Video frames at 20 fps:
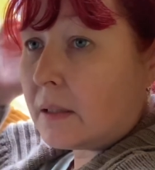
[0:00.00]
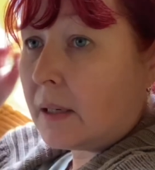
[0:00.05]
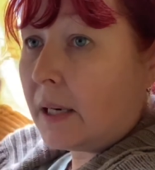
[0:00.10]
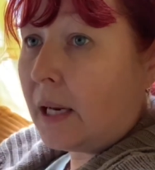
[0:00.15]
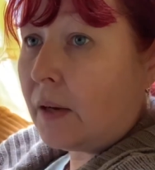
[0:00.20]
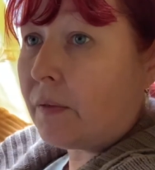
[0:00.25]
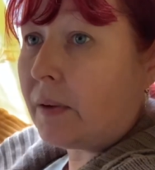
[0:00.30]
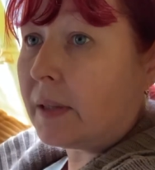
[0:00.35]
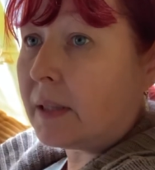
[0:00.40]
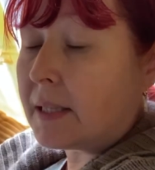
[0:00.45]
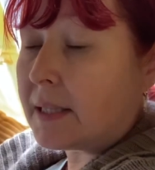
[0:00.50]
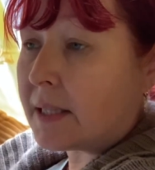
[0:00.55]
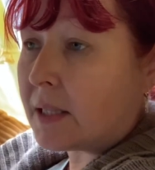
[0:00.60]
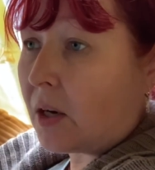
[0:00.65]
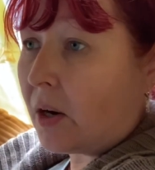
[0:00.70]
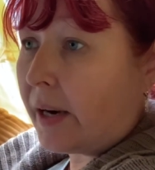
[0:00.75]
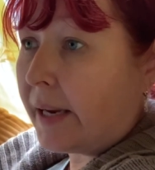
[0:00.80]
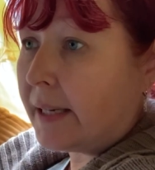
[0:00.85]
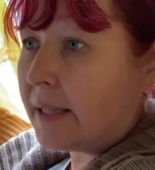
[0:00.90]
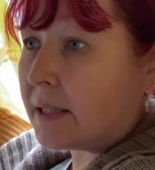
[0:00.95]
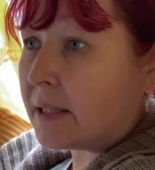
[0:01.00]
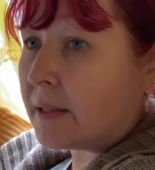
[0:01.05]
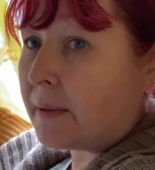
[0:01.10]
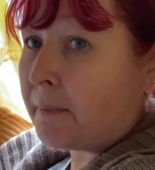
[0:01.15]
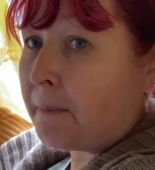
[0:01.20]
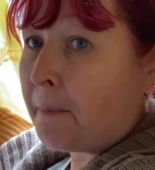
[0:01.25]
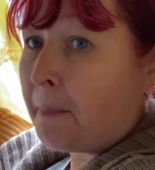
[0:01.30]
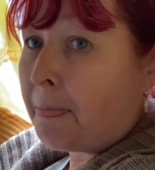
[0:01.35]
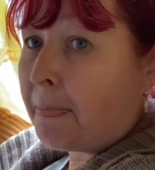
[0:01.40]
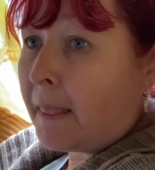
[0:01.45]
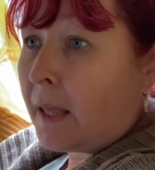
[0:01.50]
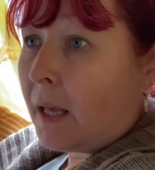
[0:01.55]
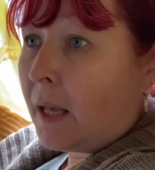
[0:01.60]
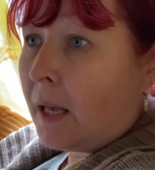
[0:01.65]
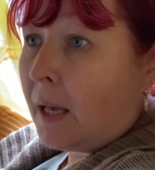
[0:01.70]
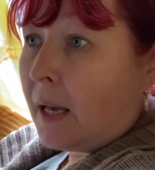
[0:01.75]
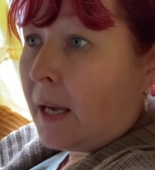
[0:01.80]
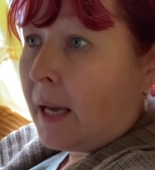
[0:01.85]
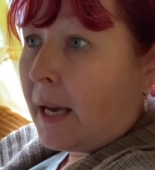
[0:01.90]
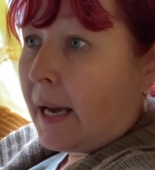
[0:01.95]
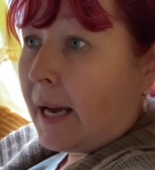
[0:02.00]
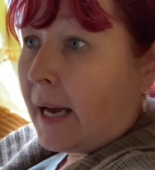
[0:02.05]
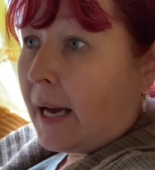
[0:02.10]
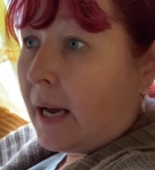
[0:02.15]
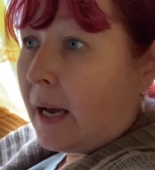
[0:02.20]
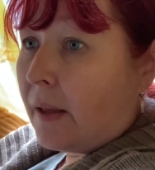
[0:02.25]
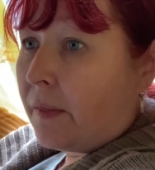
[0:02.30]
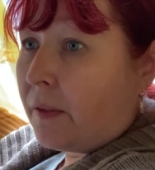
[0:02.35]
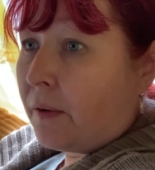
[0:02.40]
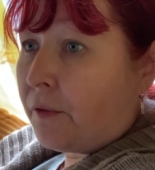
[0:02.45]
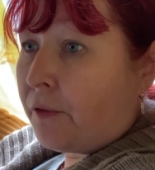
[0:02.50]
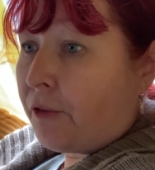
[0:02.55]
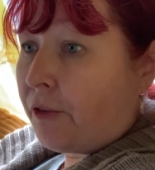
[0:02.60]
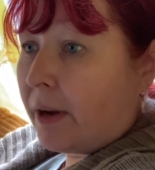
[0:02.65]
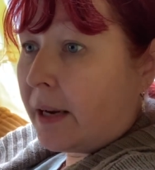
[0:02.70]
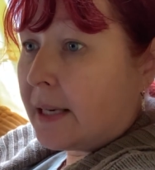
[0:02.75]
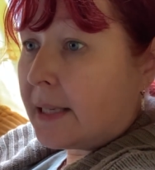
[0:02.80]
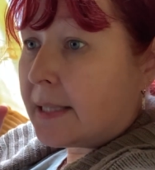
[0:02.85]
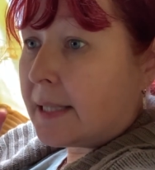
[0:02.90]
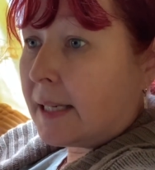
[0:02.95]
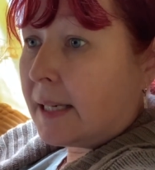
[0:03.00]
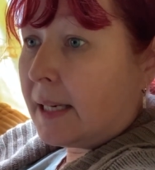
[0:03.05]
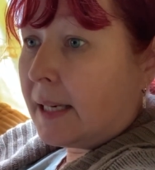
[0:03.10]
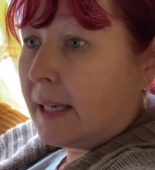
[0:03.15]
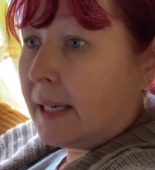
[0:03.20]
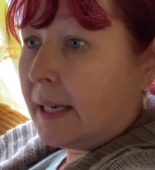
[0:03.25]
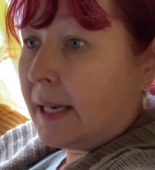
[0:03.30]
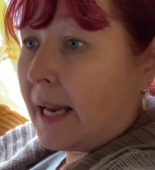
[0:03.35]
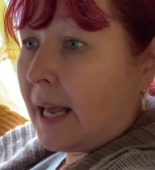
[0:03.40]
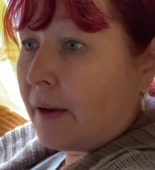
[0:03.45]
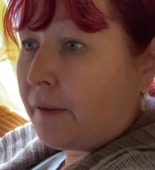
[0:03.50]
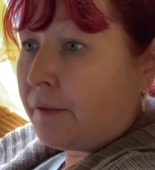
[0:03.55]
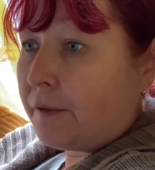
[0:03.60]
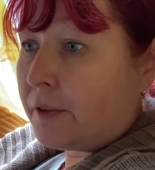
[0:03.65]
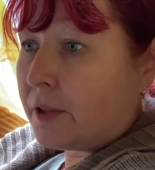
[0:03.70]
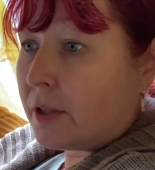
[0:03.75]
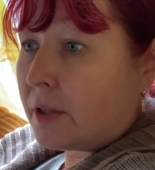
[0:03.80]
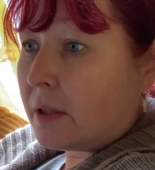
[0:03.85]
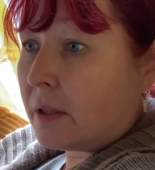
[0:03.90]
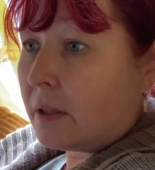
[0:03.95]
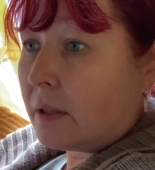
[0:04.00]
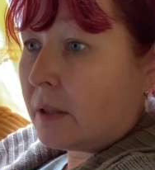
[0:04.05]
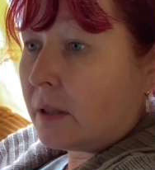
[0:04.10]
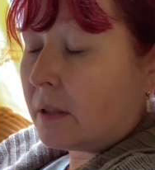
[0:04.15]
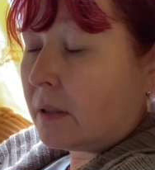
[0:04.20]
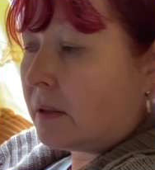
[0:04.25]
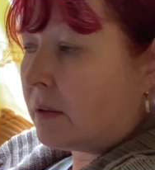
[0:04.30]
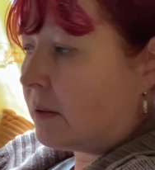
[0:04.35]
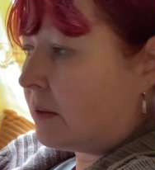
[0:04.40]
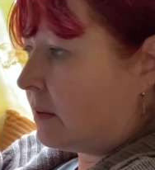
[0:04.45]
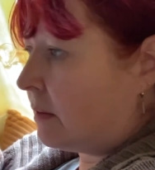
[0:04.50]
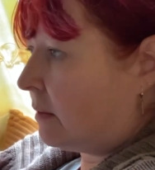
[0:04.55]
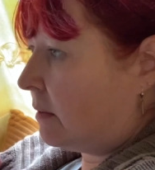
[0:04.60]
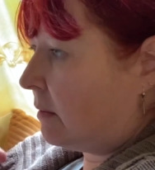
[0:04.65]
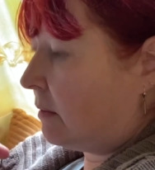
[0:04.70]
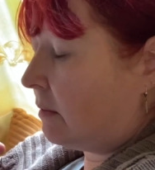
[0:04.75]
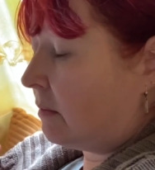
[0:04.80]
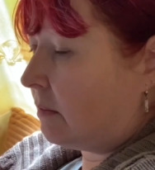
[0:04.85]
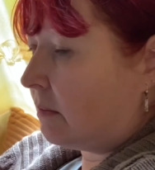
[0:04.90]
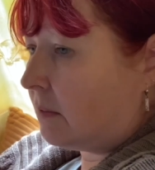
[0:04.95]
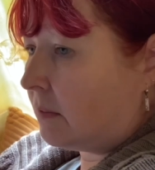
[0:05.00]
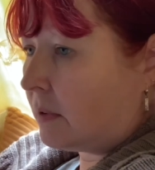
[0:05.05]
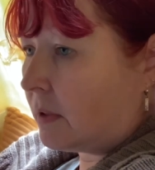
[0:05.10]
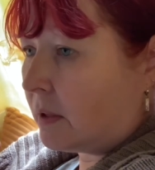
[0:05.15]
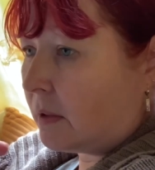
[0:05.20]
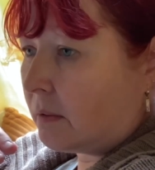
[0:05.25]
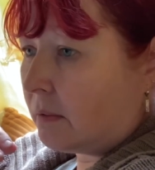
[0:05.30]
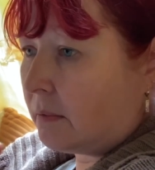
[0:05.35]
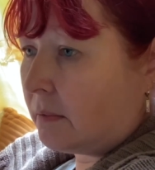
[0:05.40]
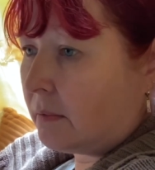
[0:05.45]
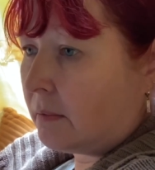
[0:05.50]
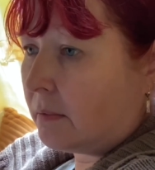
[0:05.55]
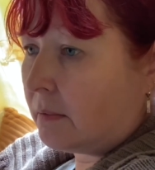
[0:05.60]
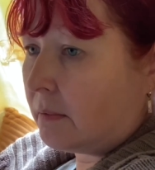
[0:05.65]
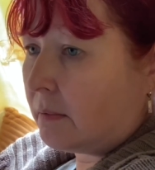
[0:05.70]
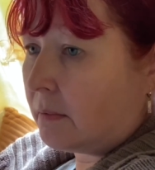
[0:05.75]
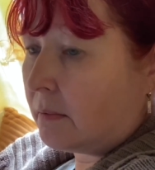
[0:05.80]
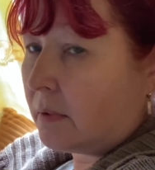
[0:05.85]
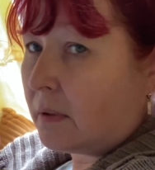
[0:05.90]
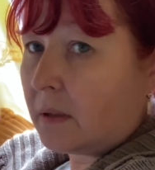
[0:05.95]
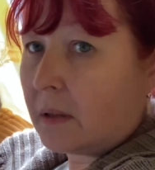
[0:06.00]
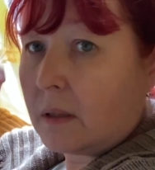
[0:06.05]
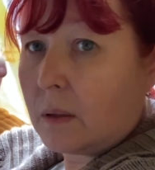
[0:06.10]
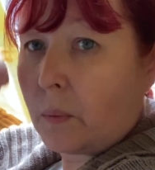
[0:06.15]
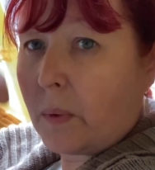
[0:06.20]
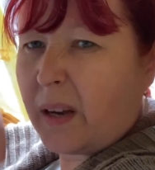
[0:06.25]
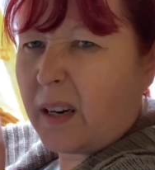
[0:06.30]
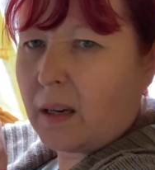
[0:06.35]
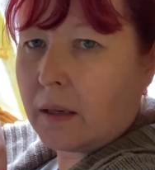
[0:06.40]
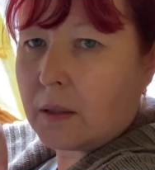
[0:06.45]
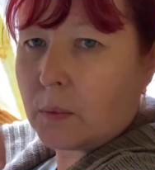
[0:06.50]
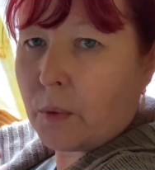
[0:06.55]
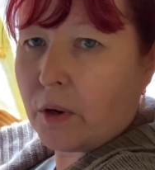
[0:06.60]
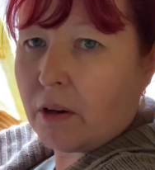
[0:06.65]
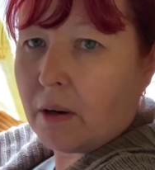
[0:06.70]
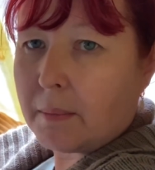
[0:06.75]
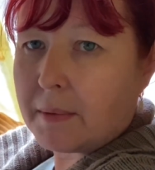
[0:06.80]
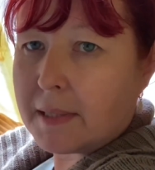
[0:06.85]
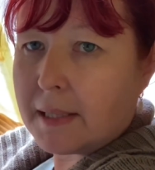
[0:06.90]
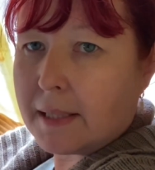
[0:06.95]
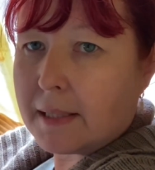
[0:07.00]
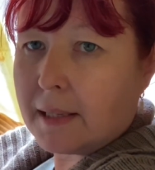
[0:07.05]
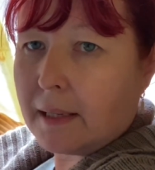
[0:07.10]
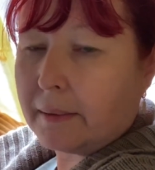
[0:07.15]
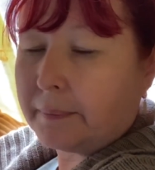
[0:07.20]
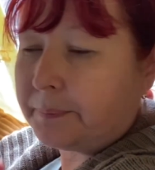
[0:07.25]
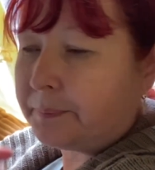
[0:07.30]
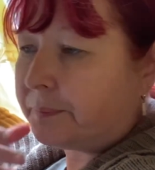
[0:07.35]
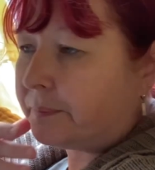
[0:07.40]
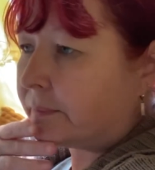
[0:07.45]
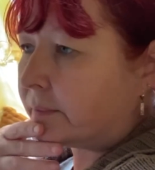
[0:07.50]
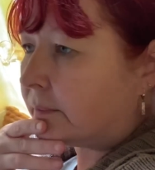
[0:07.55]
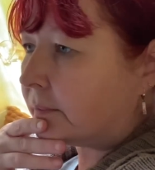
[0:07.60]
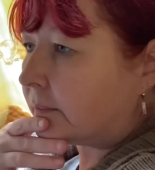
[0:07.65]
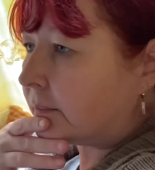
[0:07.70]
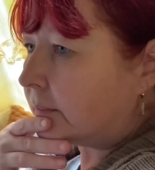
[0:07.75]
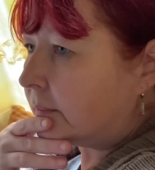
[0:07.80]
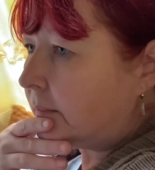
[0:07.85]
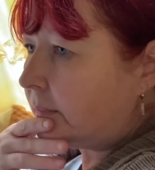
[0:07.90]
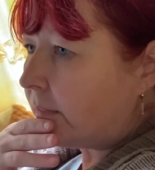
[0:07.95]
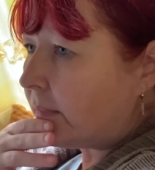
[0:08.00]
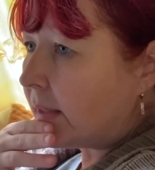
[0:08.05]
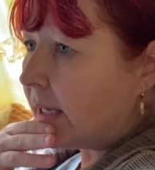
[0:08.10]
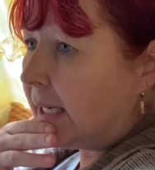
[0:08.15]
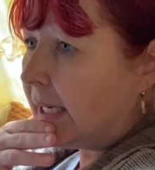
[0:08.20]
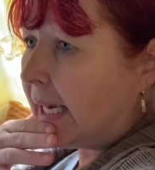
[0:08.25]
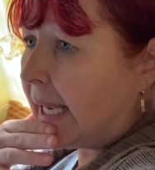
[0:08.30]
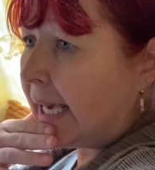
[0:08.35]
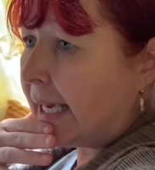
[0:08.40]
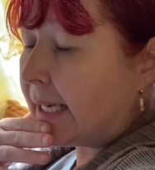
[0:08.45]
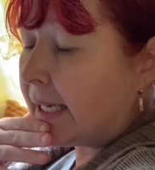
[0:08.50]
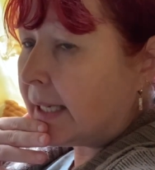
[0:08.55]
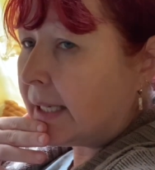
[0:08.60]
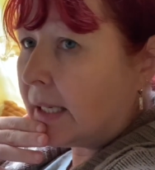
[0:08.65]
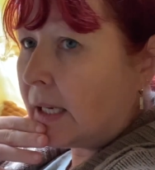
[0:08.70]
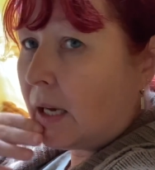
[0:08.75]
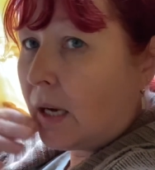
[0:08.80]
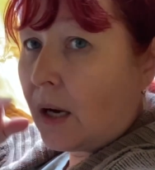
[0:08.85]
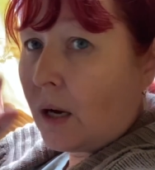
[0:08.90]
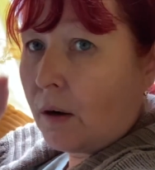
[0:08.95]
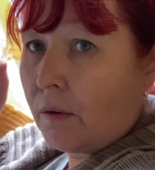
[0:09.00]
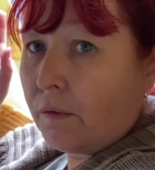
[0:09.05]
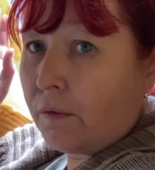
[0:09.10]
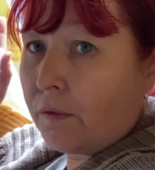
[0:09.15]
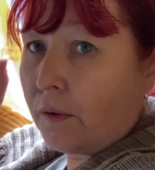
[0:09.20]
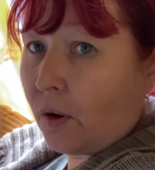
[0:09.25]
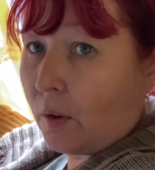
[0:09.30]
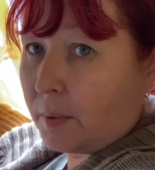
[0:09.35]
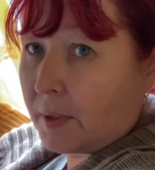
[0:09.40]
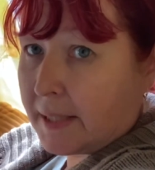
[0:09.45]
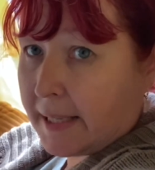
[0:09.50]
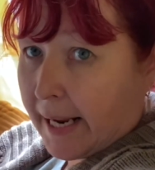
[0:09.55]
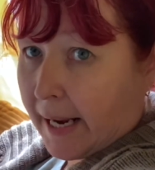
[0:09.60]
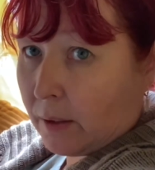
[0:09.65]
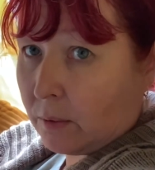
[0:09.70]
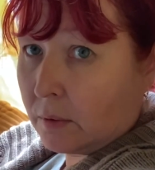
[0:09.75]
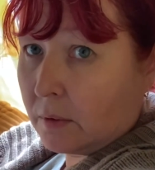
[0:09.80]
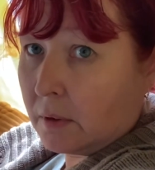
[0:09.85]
leaving the site, the front left, well, the one under where I'm sitting, leg flopped down